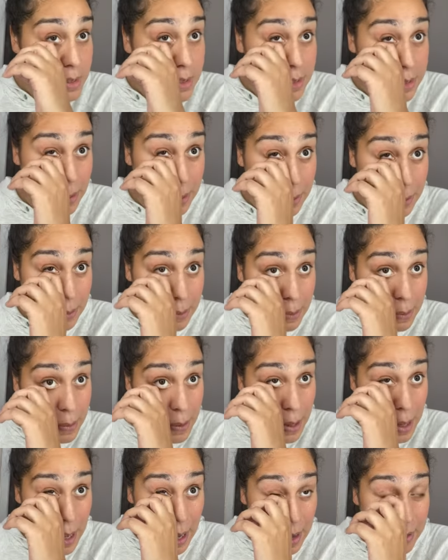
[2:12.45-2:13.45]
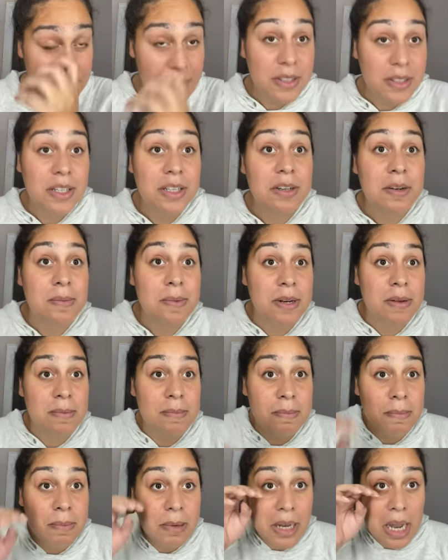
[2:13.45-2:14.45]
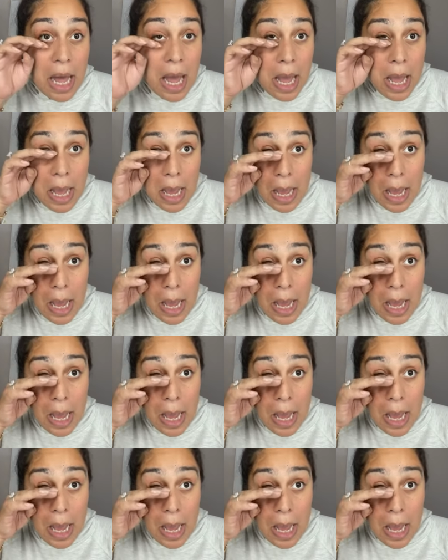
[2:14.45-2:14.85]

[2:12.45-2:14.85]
So I have a little bit of black